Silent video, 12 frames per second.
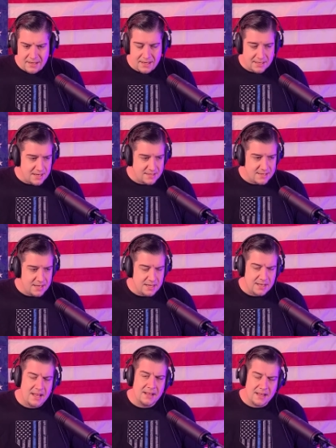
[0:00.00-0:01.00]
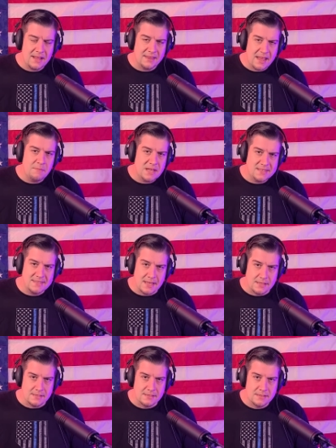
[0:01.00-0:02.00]
And that's it. And that, that, that made
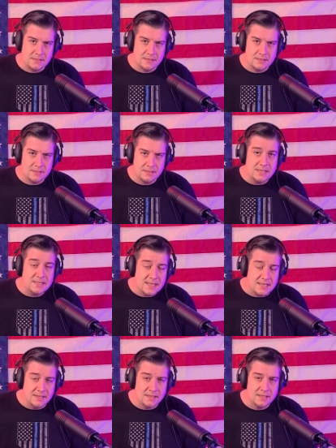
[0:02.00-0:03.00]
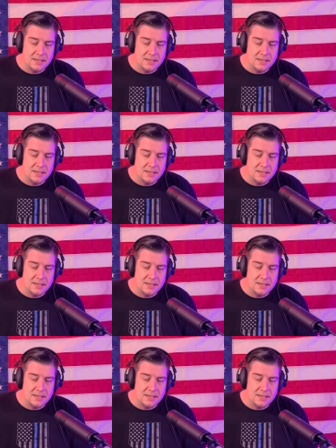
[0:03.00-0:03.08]
sense. It did.